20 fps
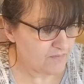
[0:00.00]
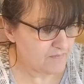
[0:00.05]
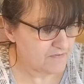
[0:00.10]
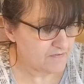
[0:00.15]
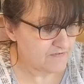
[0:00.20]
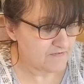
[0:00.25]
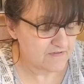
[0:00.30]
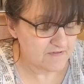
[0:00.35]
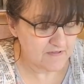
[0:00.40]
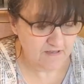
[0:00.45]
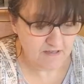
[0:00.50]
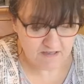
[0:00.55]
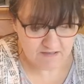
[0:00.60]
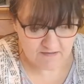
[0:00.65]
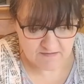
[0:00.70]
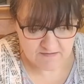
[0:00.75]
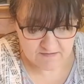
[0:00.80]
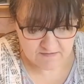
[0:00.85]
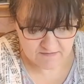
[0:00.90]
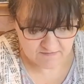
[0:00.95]
busy
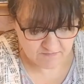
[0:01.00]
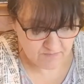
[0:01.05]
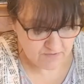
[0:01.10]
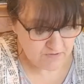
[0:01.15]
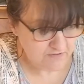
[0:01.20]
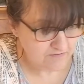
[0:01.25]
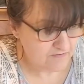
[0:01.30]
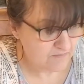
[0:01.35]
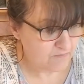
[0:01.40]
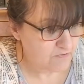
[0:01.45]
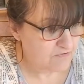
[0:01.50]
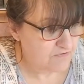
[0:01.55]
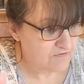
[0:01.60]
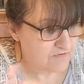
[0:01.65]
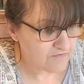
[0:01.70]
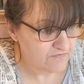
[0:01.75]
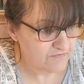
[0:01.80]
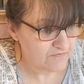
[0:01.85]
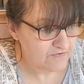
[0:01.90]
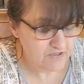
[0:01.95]
again this week, because I wanted to
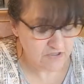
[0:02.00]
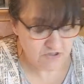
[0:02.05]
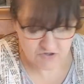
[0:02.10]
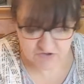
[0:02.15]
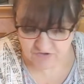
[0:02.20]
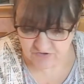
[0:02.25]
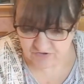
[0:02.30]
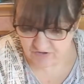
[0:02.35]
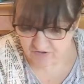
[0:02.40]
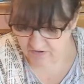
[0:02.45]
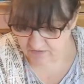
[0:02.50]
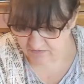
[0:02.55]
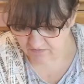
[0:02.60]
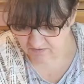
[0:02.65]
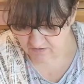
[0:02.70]
finish the